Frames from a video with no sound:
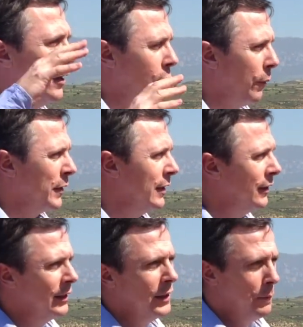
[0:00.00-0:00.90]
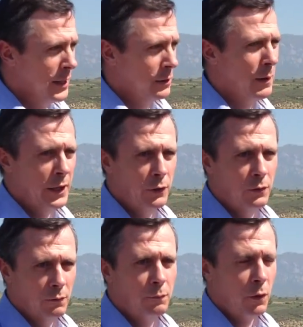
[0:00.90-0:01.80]
representing the best value
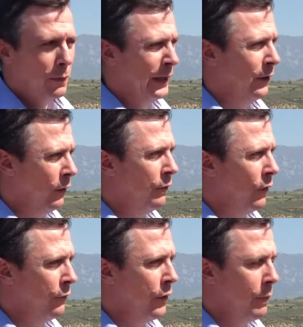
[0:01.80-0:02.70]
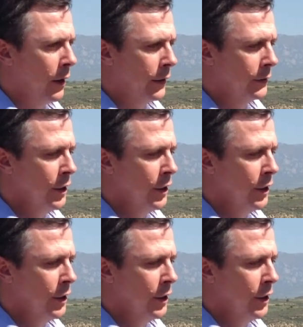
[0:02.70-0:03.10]
probably of the market.